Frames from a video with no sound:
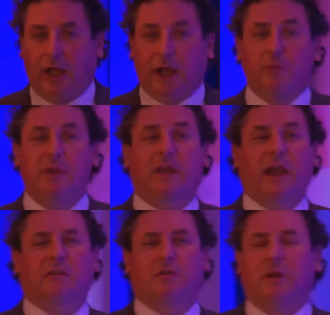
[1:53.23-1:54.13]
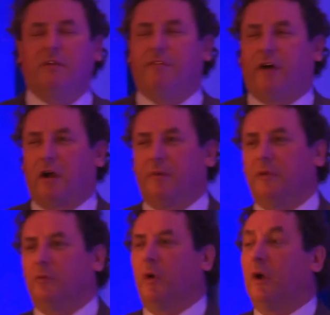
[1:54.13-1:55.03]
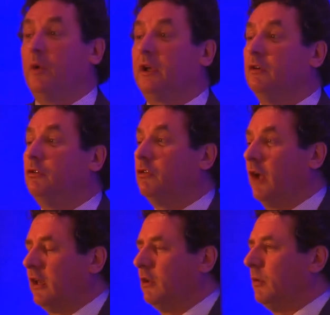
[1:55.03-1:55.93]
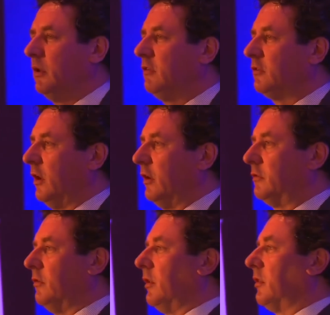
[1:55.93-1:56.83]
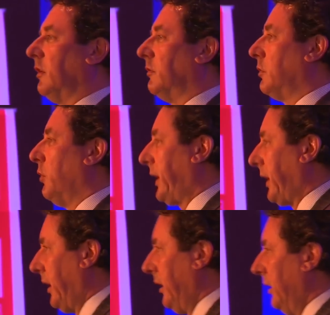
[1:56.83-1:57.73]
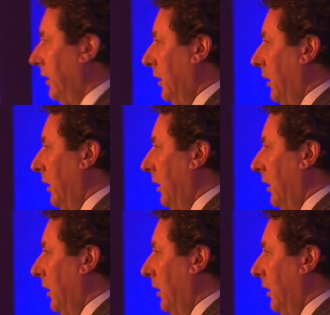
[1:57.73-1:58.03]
How do we get to an environment where we can genuinely start doing things quicker,